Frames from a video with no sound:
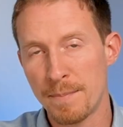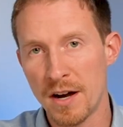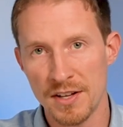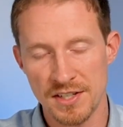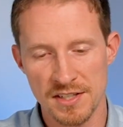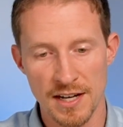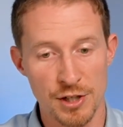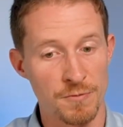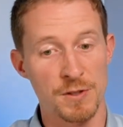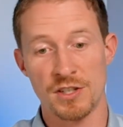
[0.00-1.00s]
policy
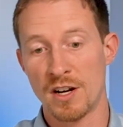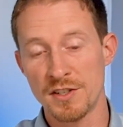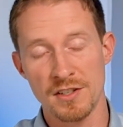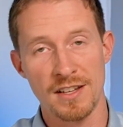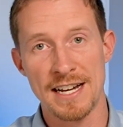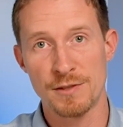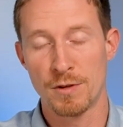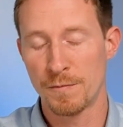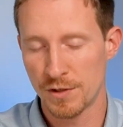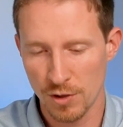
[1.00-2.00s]
section, which is also the last
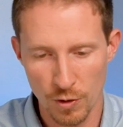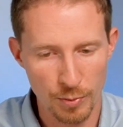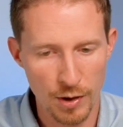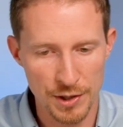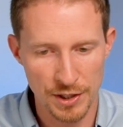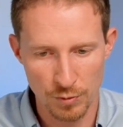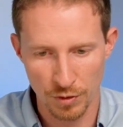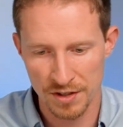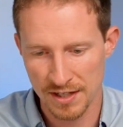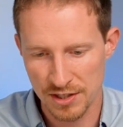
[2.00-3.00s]
one for this whole project
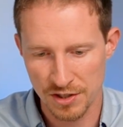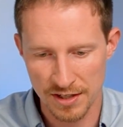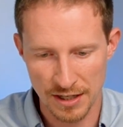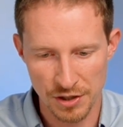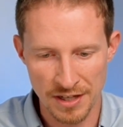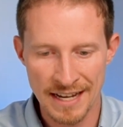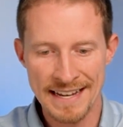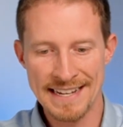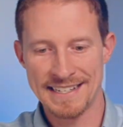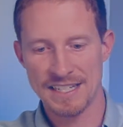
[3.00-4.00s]
organization section, is